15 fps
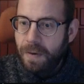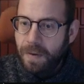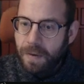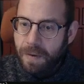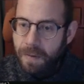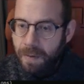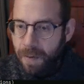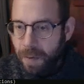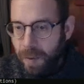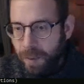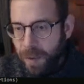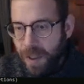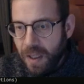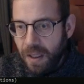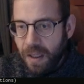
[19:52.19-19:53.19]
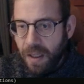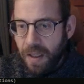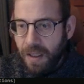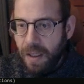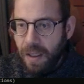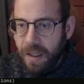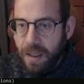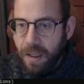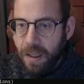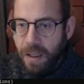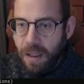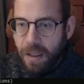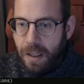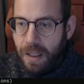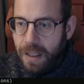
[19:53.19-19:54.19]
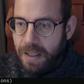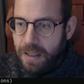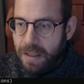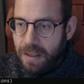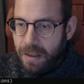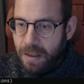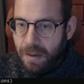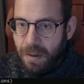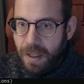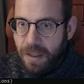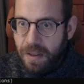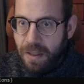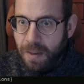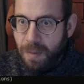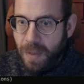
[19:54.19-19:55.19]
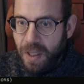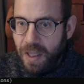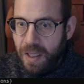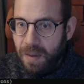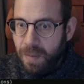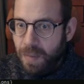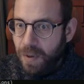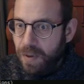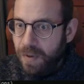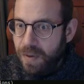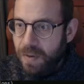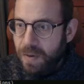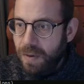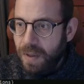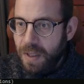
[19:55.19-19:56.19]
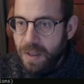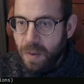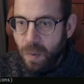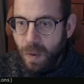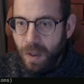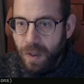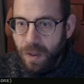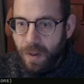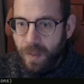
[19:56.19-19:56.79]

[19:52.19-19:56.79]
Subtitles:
from the beginning. Let's create some input to this one,